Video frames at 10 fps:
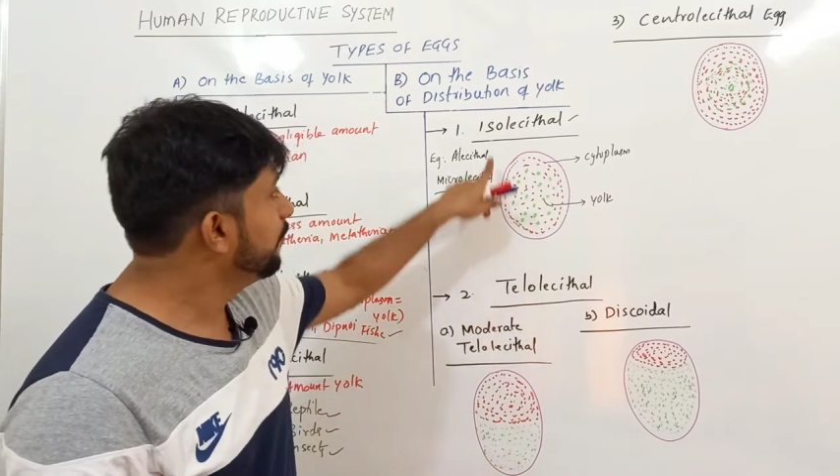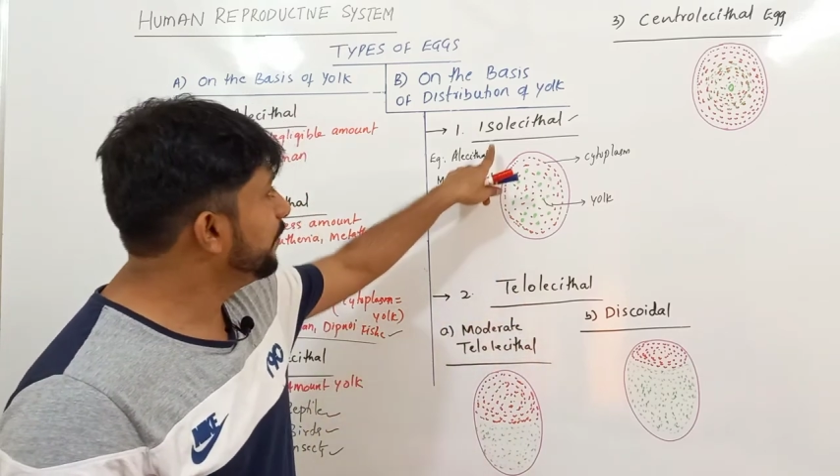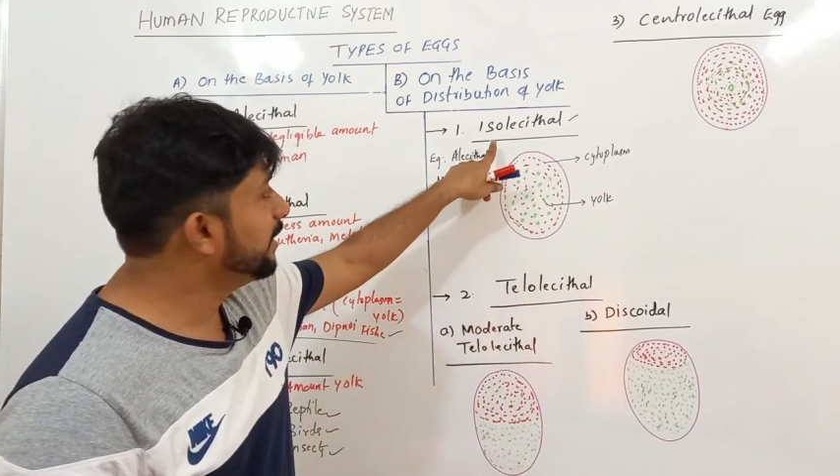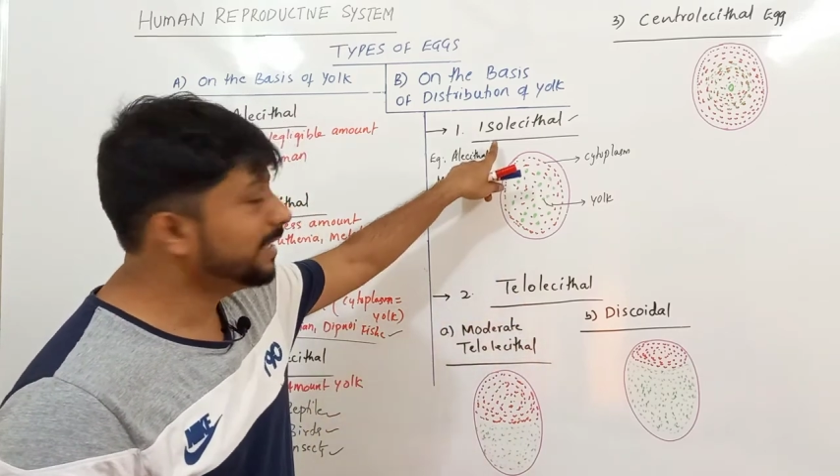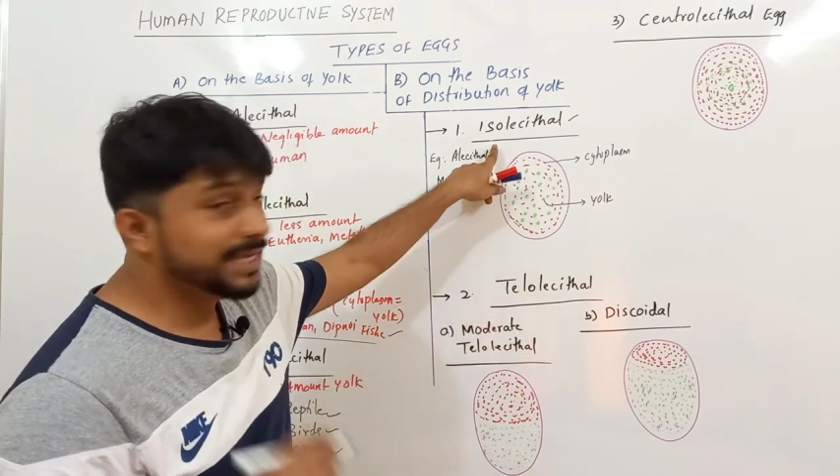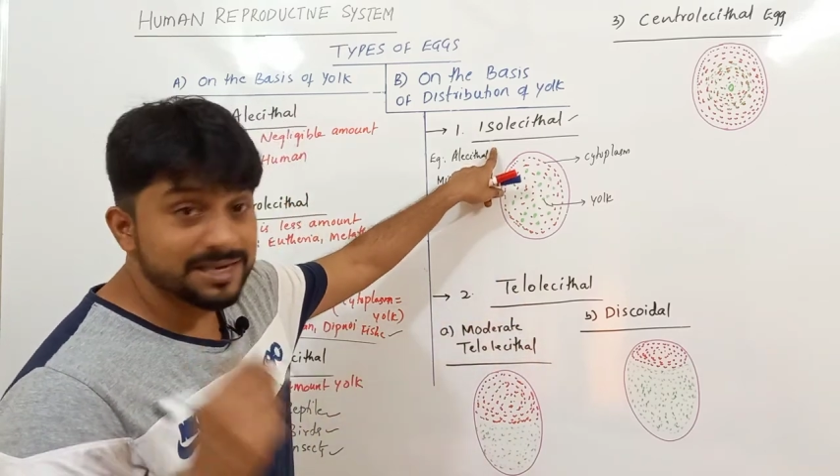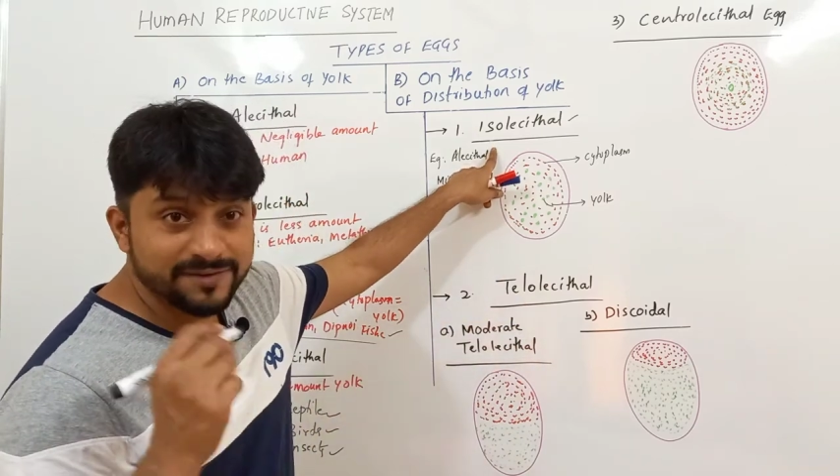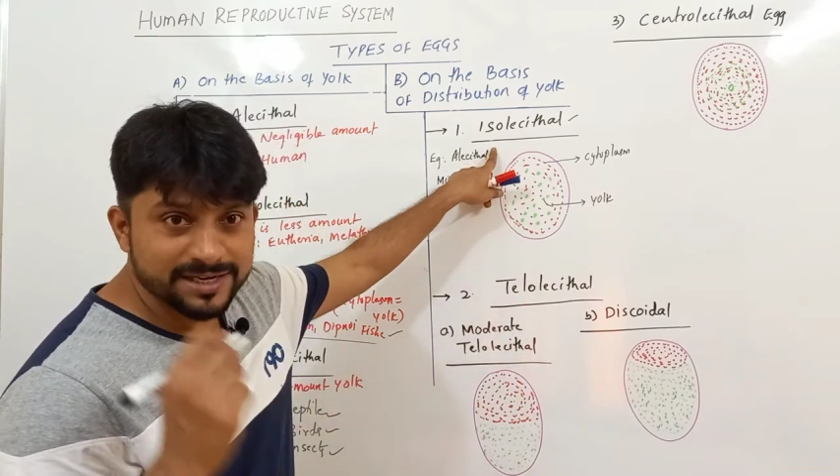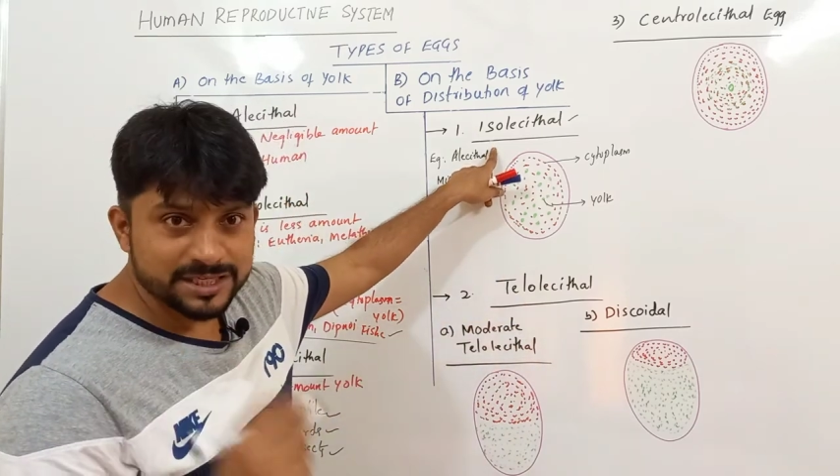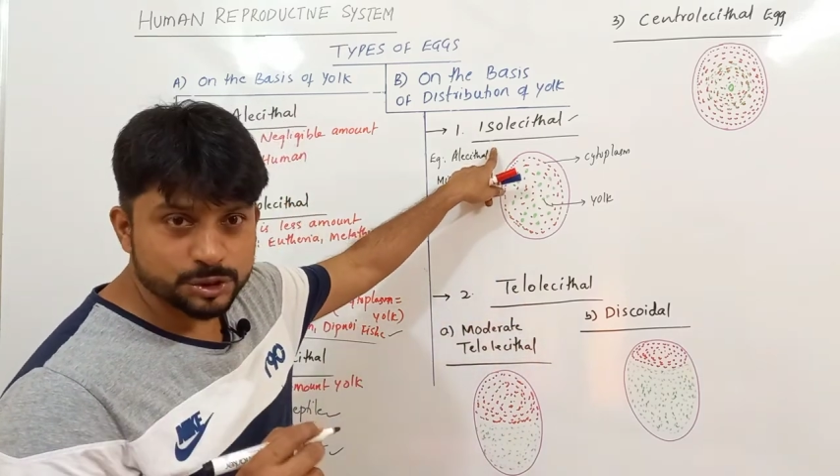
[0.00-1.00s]
With the
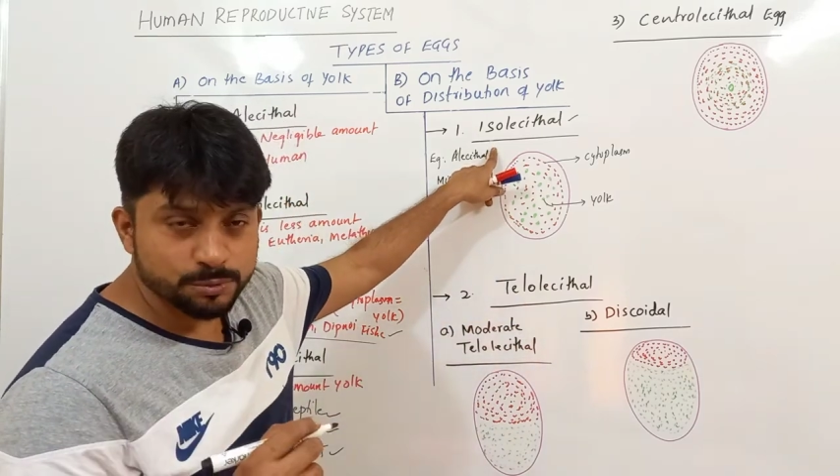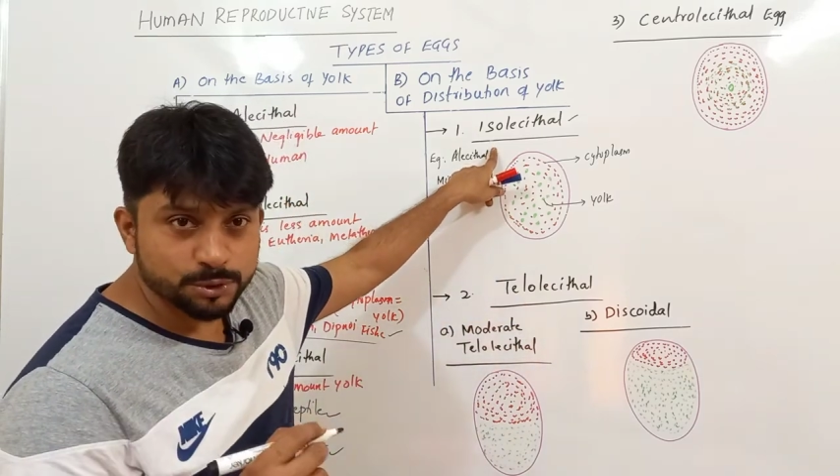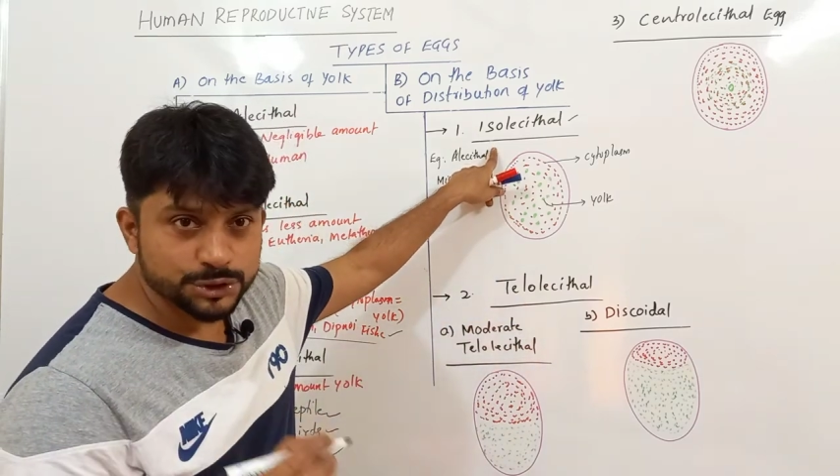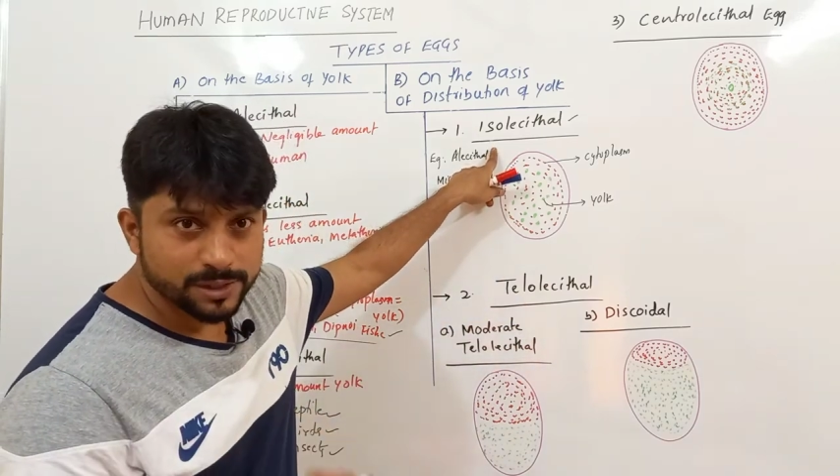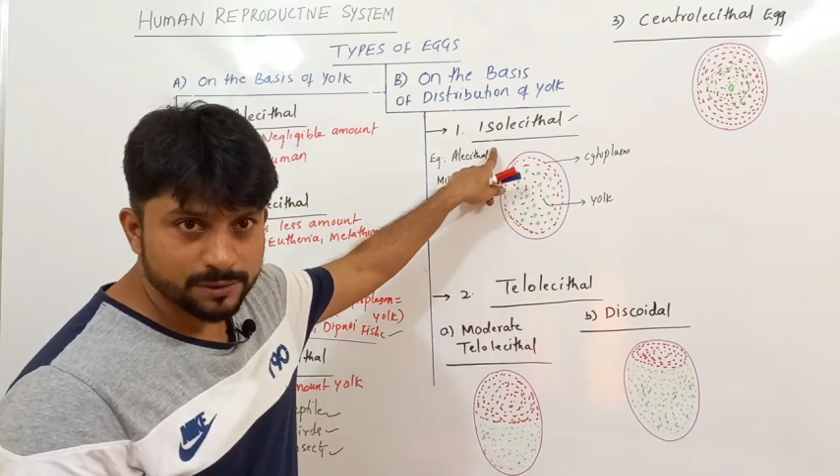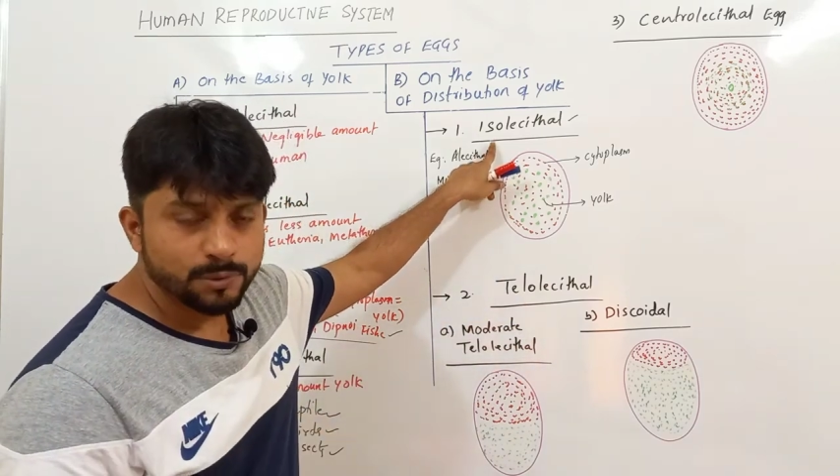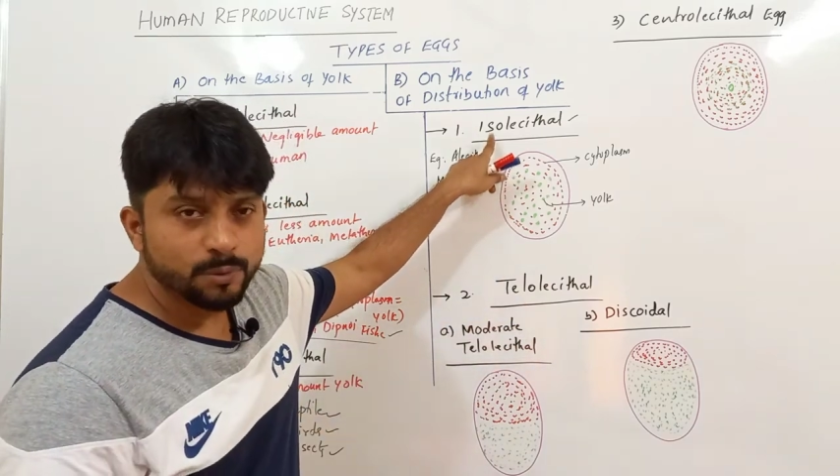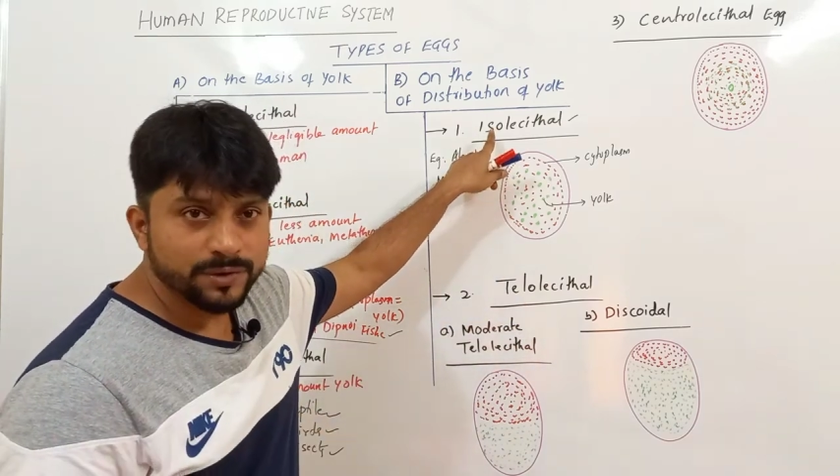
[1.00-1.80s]
even distribution,